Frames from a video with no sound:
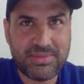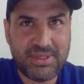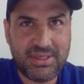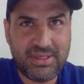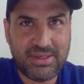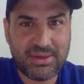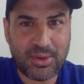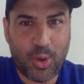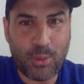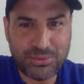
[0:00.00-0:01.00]
The
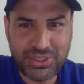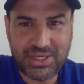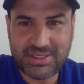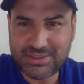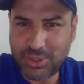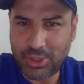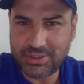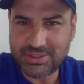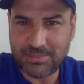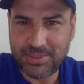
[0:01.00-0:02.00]
object is not
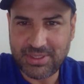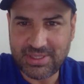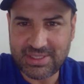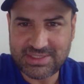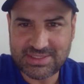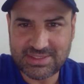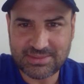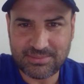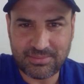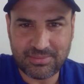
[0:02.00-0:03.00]
something that's
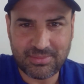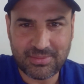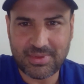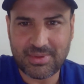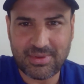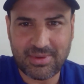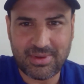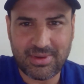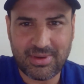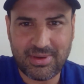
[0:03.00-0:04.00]

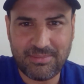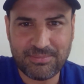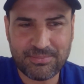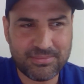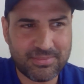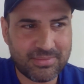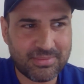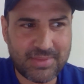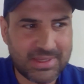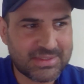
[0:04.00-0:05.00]
uh,
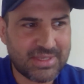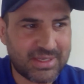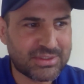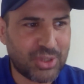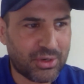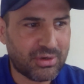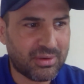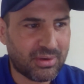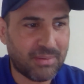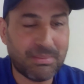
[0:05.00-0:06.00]
it's not
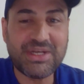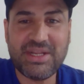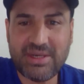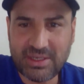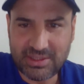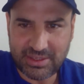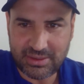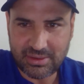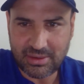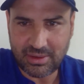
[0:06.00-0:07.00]
a material
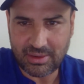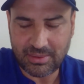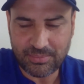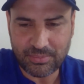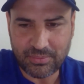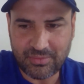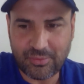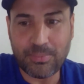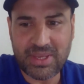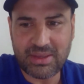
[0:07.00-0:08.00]
thing
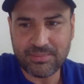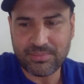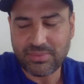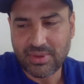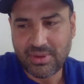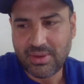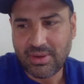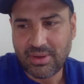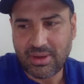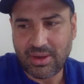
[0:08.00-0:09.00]
for me.
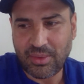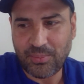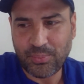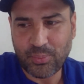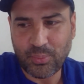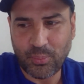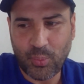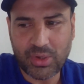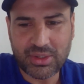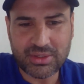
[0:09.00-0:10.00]
Uh,
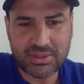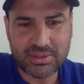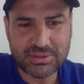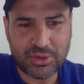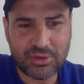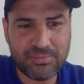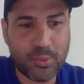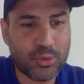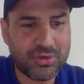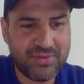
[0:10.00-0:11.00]
what sort of
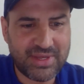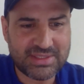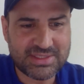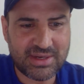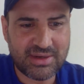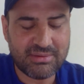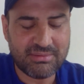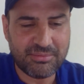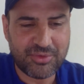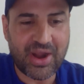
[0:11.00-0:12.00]
motivates
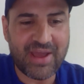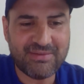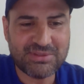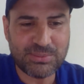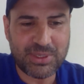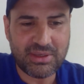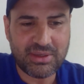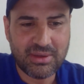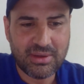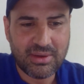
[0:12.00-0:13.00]
and drives
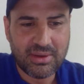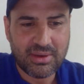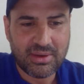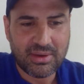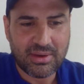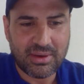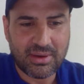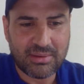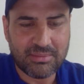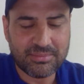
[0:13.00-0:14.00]
me uh,